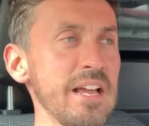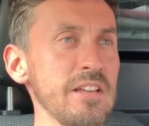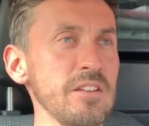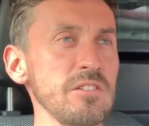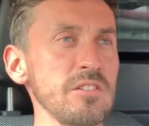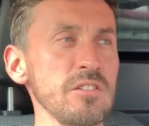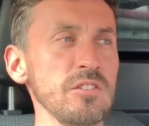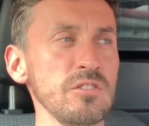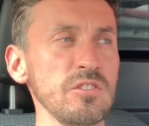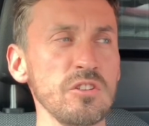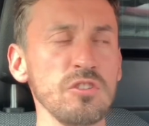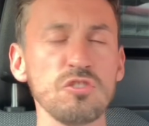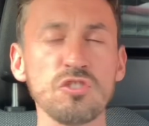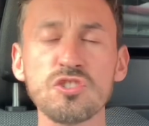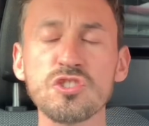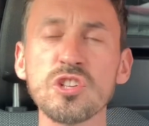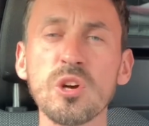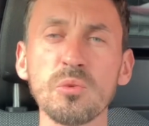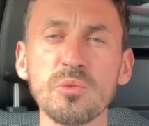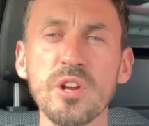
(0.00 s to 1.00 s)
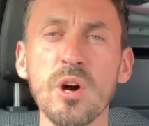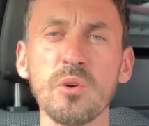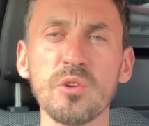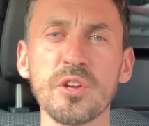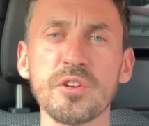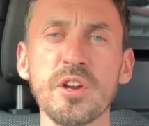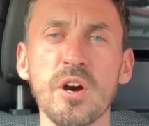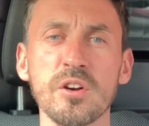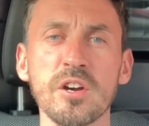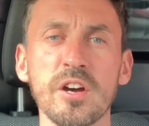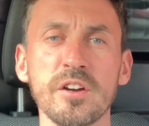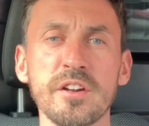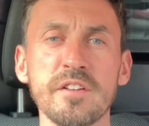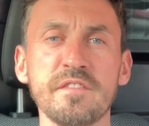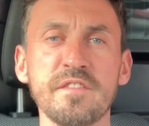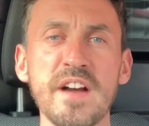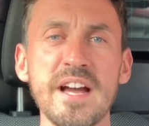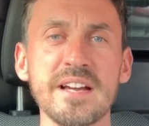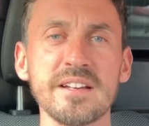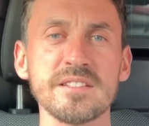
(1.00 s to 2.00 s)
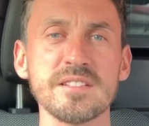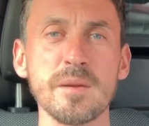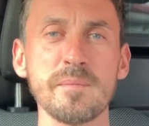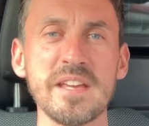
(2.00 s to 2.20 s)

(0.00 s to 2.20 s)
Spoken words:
You just don't know the knock-on effect.